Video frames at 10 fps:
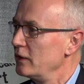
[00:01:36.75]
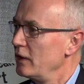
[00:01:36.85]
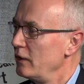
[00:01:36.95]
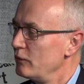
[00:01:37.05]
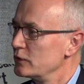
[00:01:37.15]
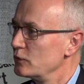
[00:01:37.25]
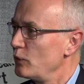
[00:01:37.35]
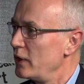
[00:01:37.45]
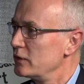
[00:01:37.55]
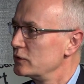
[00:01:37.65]
Here was a
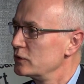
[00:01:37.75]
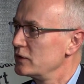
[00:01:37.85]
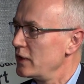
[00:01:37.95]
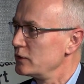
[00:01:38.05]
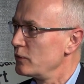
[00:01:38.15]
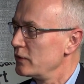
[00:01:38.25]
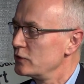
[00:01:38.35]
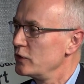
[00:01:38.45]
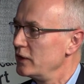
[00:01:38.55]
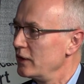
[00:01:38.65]
way to test whether
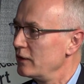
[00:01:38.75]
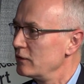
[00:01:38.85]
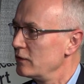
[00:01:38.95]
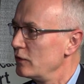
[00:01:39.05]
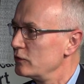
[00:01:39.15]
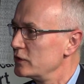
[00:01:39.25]
treating endothelial